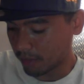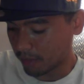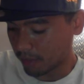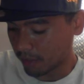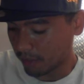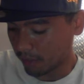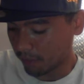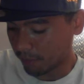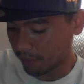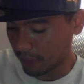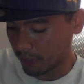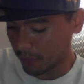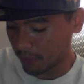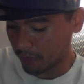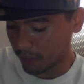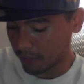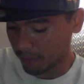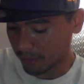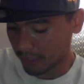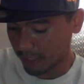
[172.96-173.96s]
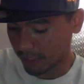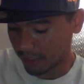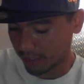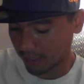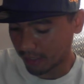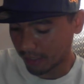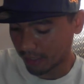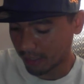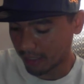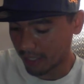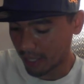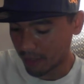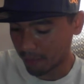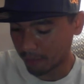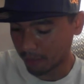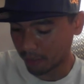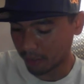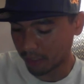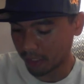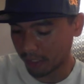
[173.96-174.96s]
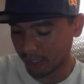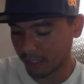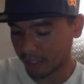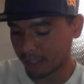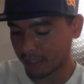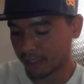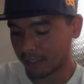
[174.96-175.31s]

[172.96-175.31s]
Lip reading: confused by the Game Boy